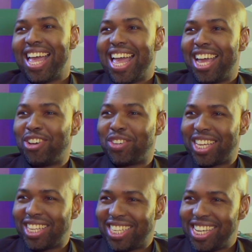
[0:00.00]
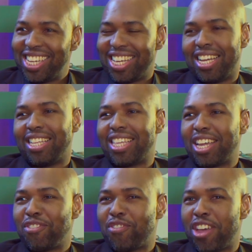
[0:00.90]
Hello, Kitty.
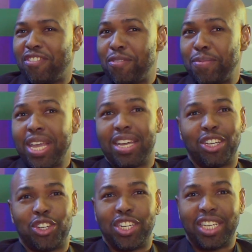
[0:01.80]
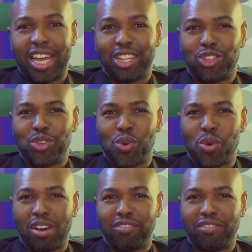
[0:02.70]
Thank you for having me, and a good day to all our